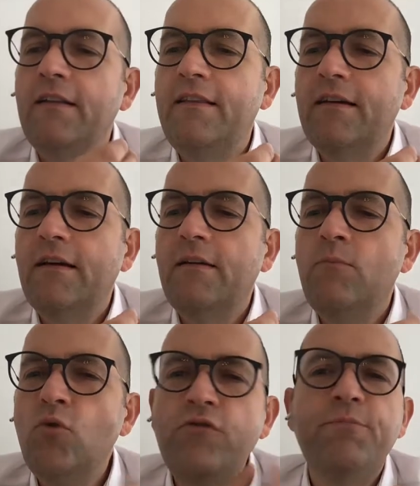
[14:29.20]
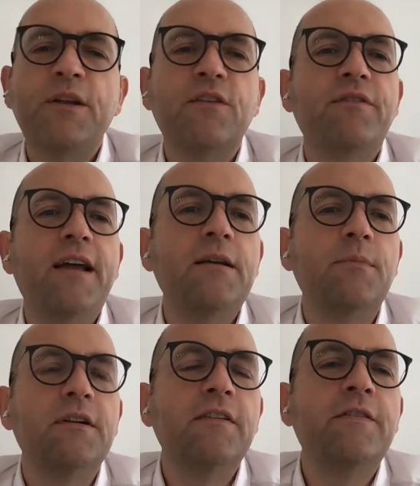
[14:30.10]
the movements of
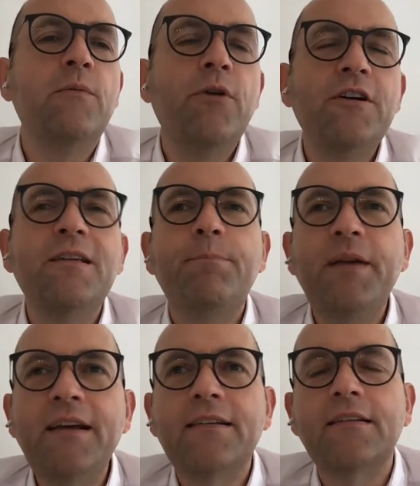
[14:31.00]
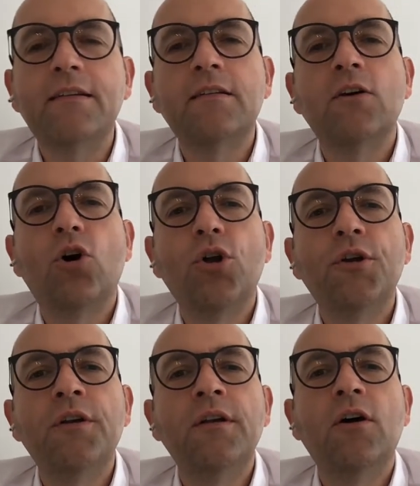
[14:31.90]
animals were depicted
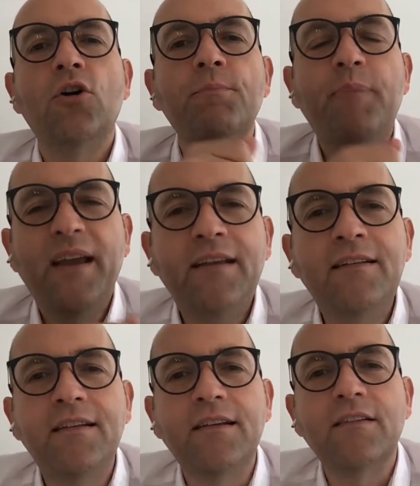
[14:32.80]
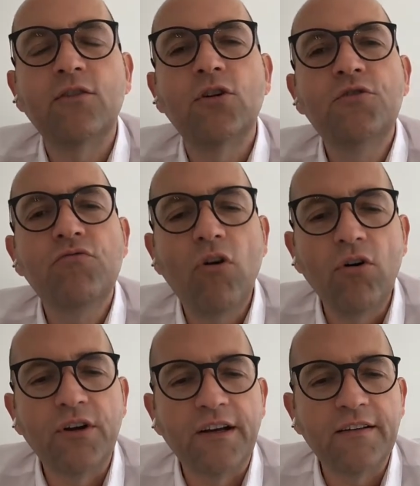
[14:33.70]
on, on paintings or
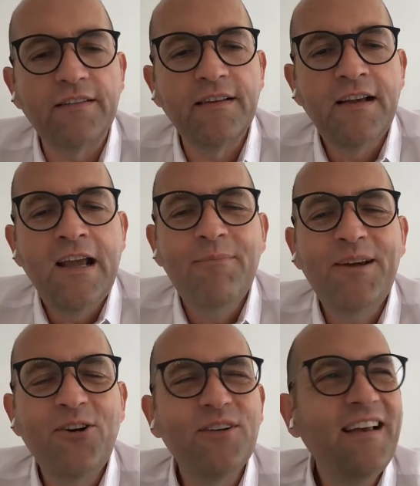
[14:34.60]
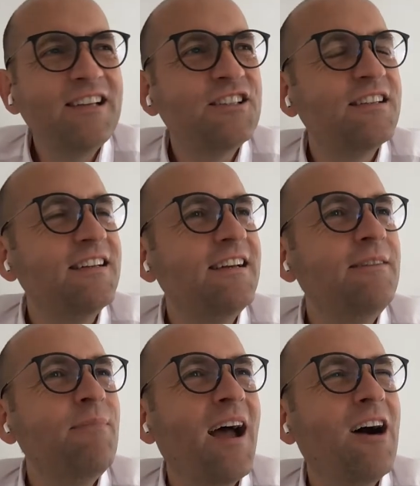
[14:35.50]
drawings because
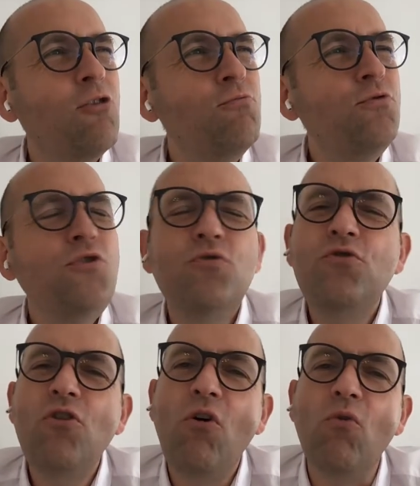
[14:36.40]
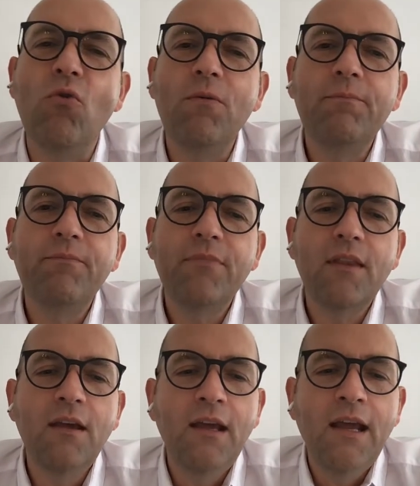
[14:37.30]
actually how would you know
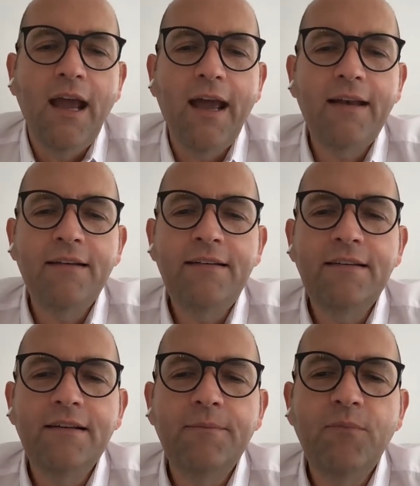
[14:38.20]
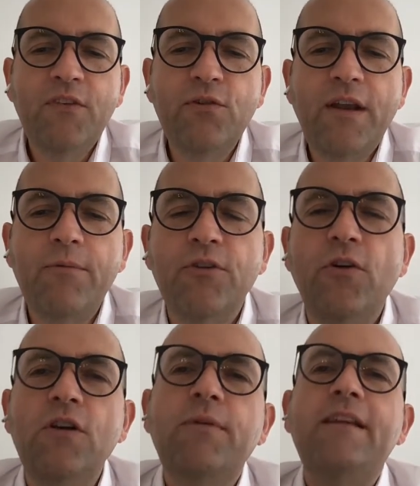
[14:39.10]
and um, so there was
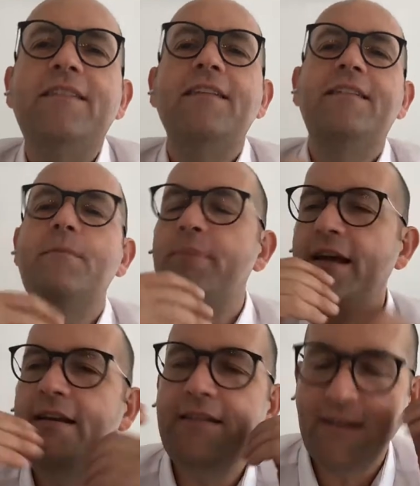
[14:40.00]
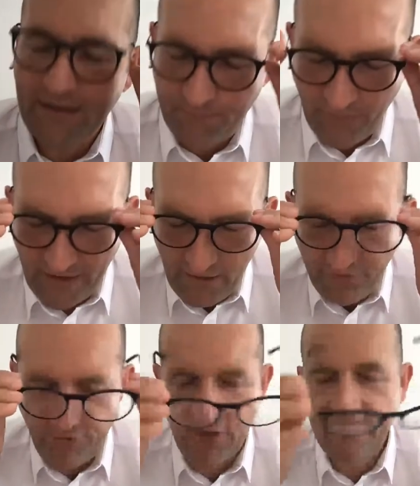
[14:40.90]
always this debate um, if
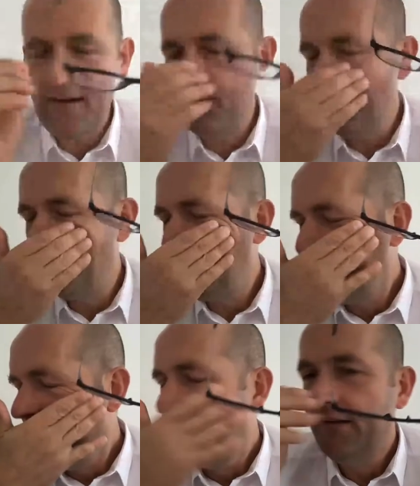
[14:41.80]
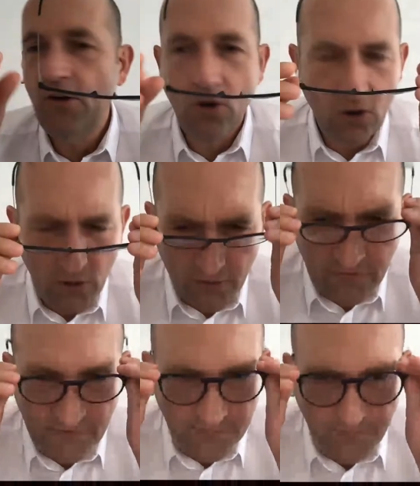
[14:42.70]
for example the
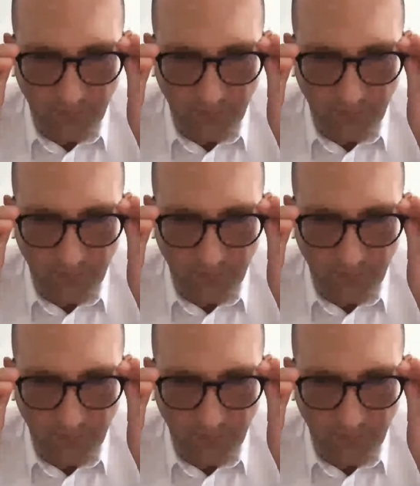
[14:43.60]
horse